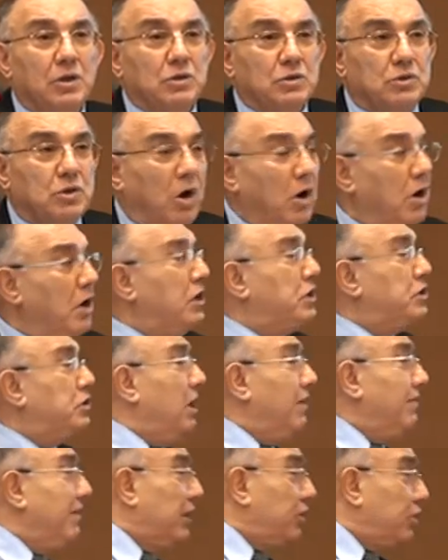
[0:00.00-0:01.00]
So
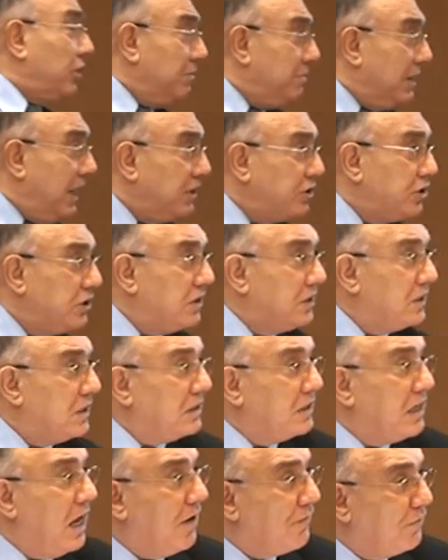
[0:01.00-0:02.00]
reserve accumulation is a
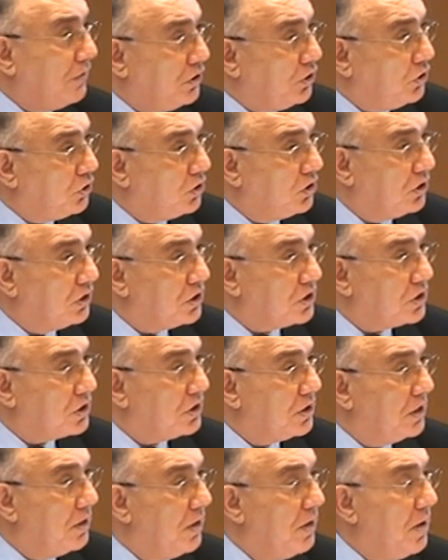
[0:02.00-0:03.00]
self-insurance
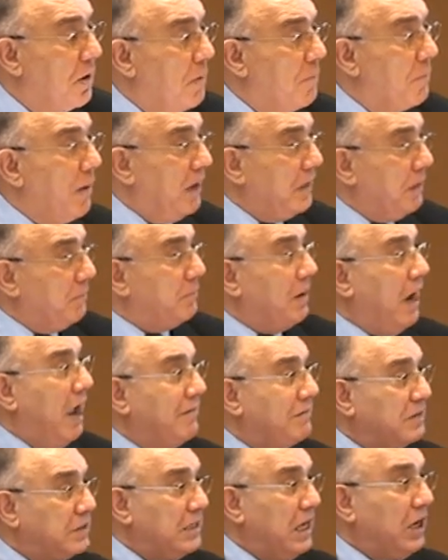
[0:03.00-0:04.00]
by the
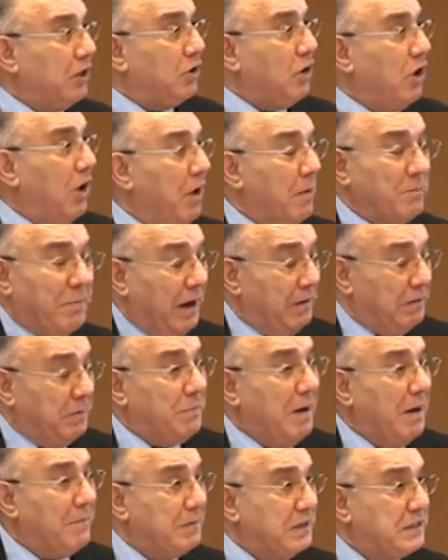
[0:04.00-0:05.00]

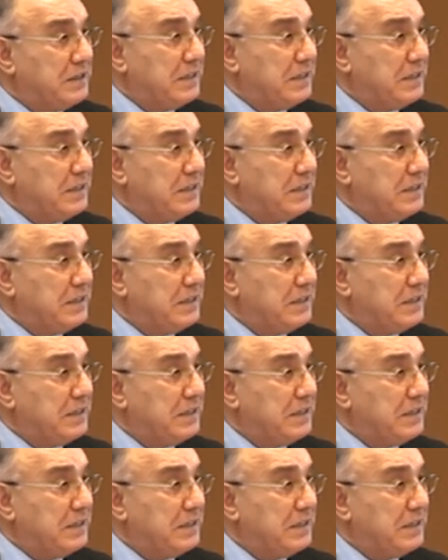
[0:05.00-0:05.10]
public